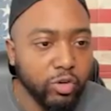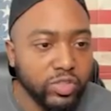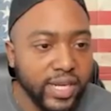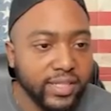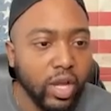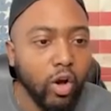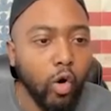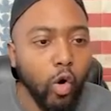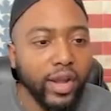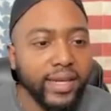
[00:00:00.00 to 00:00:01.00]
who says,
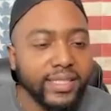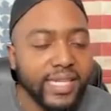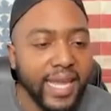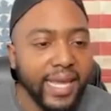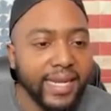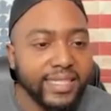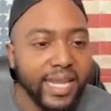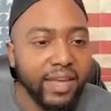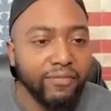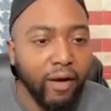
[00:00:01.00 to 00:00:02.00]
Oregon is taking a
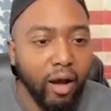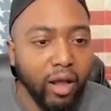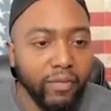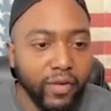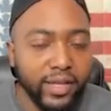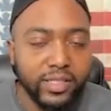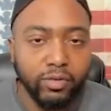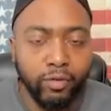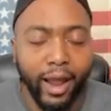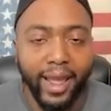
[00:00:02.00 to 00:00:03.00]
stand for all of us,
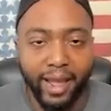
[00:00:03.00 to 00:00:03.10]
right?